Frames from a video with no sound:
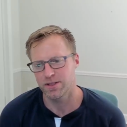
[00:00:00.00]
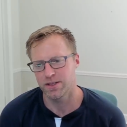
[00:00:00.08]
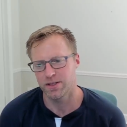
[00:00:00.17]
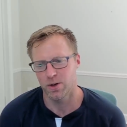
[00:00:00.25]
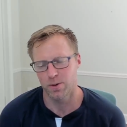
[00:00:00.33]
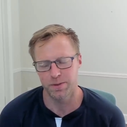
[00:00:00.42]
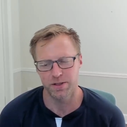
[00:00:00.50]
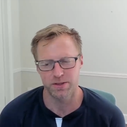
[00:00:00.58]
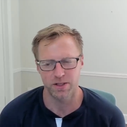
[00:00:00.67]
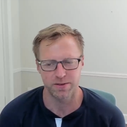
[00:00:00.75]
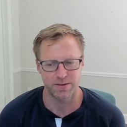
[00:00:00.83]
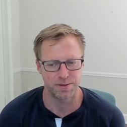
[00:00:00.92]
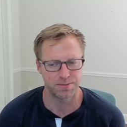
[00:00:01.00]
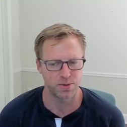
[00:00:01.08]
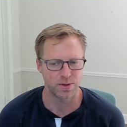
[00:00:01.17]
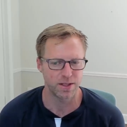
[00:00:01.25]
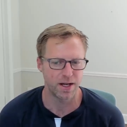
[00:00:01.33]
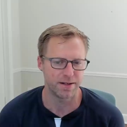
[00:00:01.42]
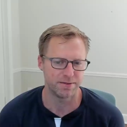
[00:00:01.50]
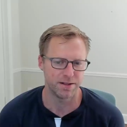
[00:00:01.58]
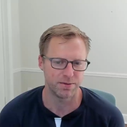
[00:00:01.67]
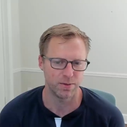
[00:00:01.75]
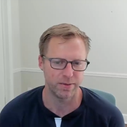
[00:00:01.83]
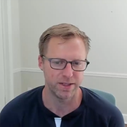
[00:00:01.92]
can open yourself up to a lot of
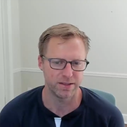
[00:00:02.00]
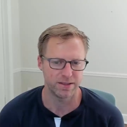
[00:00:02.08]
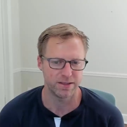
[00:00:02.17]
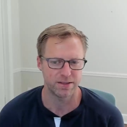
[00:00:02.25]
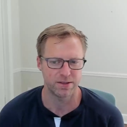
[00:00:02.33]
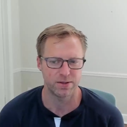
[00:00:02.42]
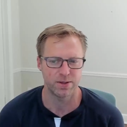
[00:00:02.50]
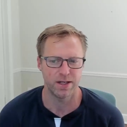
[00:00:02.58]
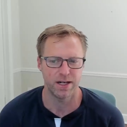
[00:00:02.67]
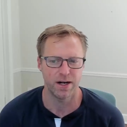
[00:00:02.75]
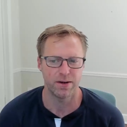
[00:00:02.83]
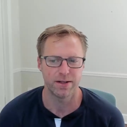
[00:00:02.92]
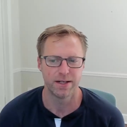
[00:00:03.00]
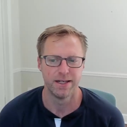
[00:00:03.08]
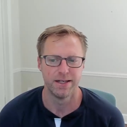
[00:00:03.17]
different ways that this could trade out.